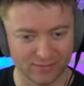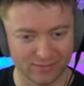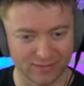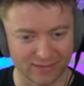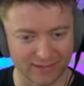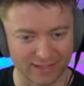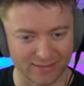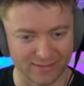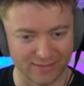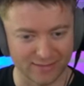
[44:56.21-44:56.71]

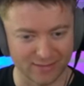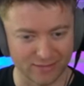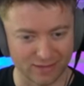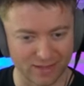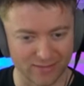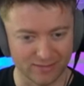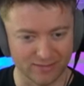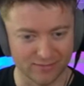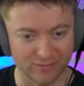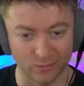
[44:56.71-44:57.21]
against the
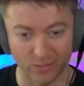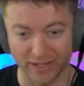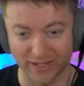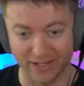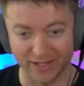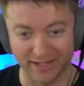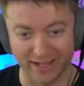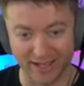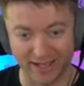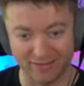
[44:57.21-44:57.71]
London the way
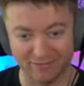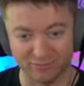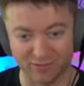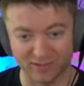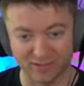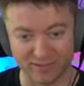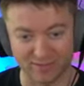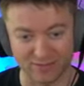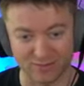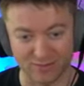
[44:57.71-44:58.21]
I have
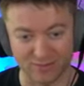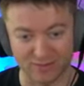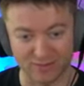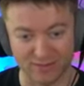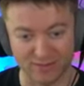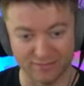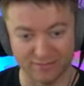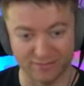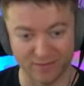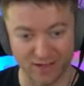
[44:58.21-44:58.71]
been. So
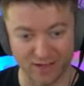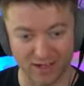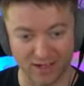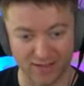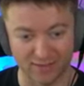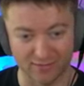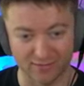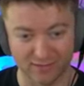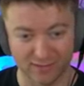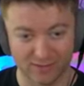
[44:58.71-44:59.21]

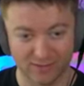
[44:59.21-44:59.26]
C5,